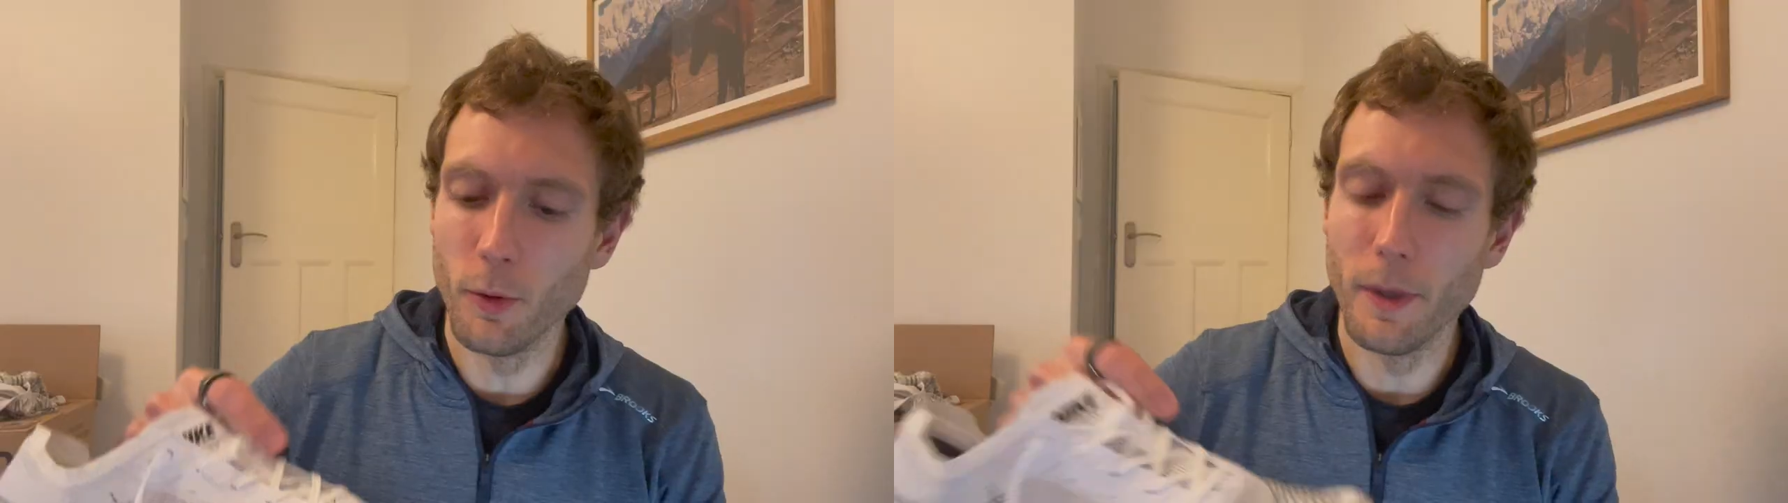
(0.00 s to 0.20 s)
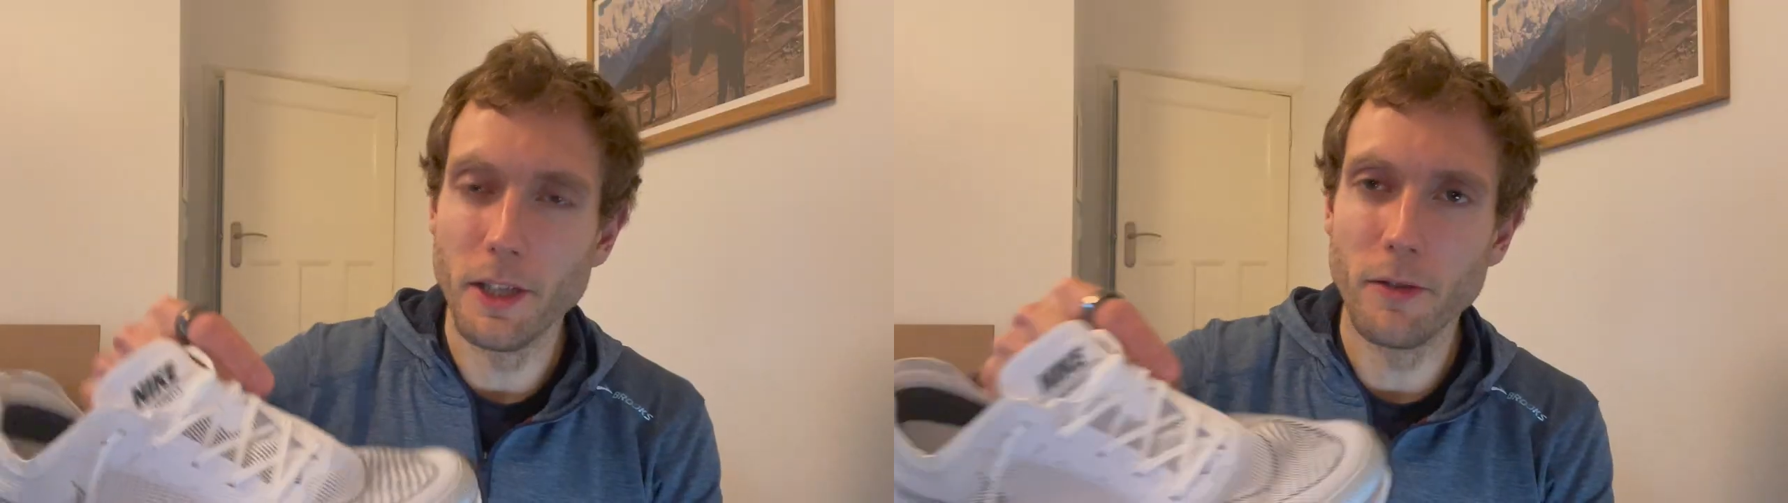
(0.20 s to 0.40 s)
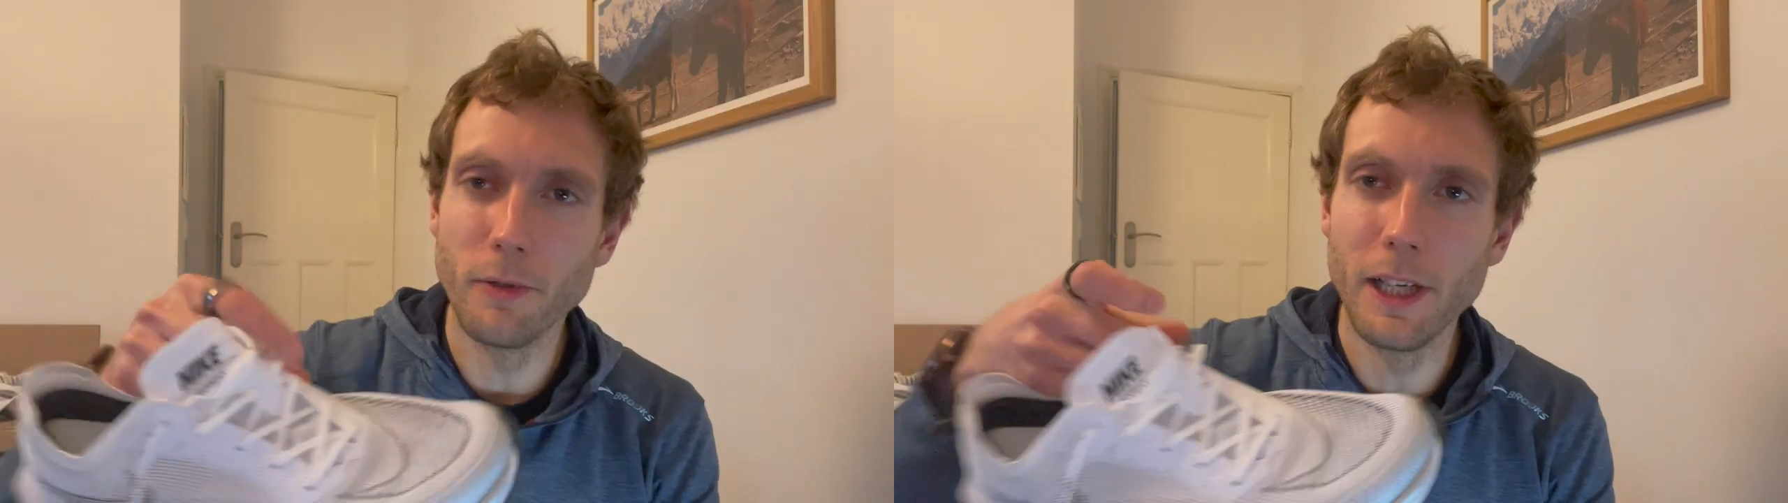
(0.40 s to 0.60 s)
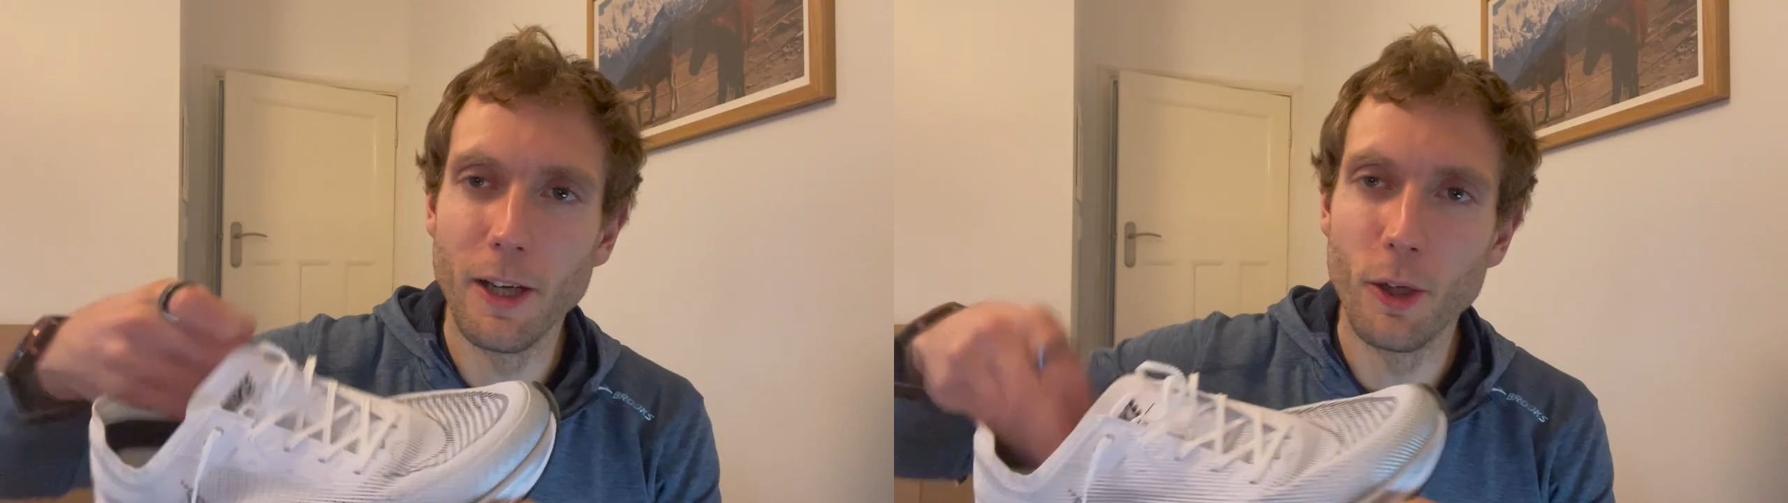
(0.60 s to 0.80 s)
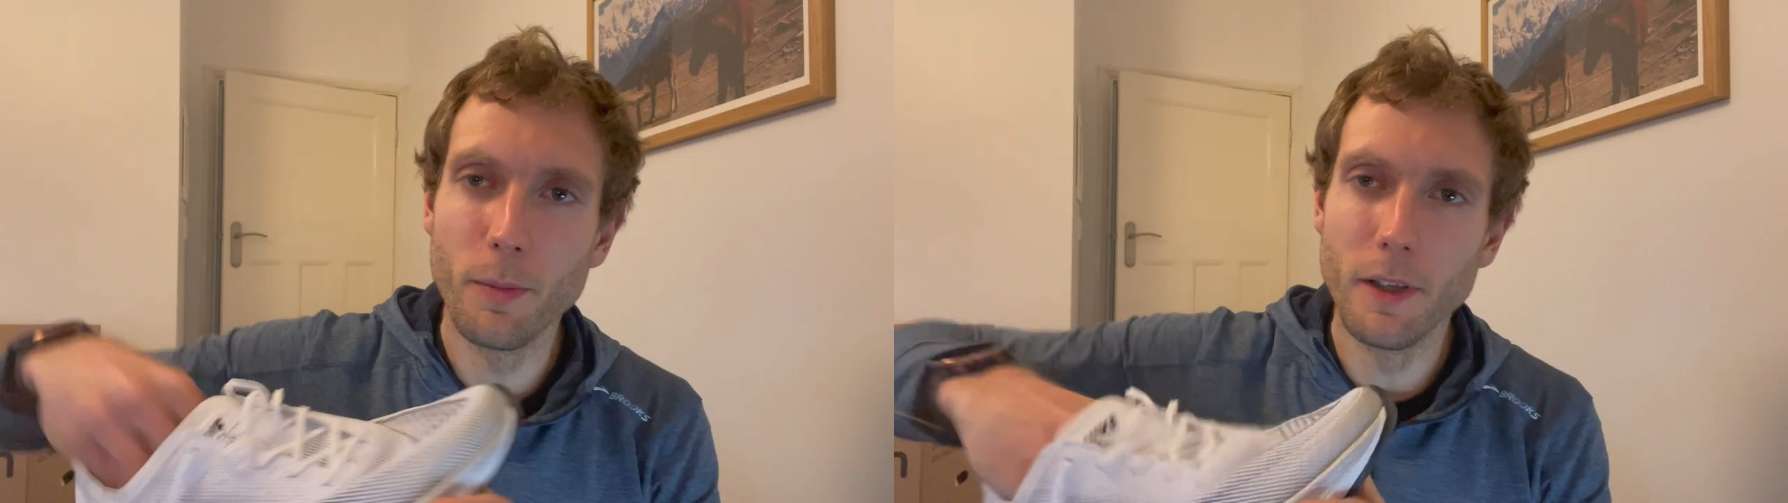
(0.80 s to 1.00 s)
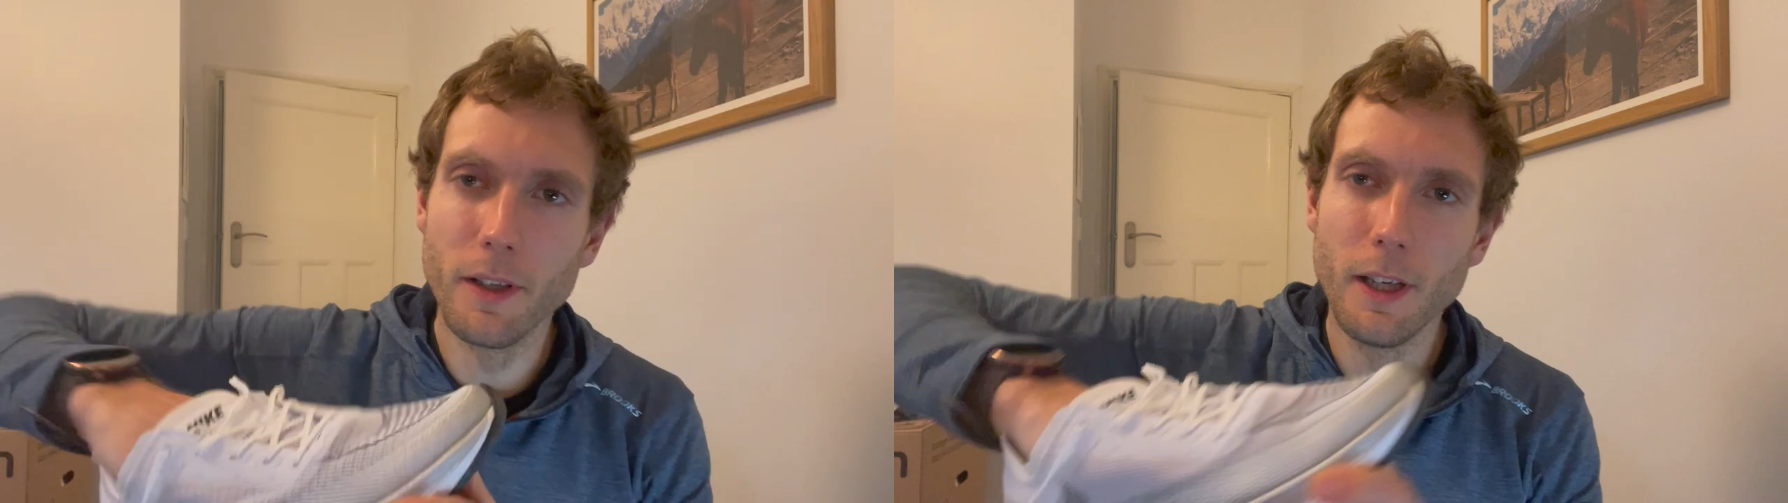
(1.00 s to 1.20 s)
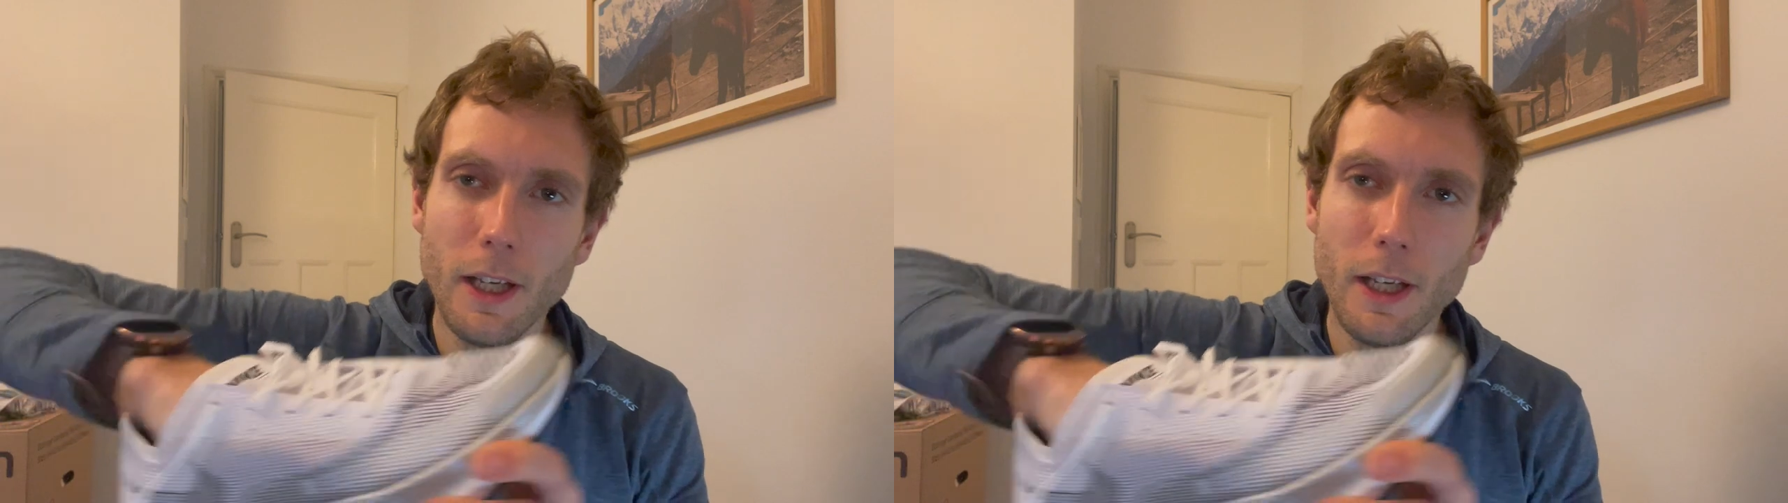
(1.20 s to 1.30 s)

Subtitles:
mesh, it's really open.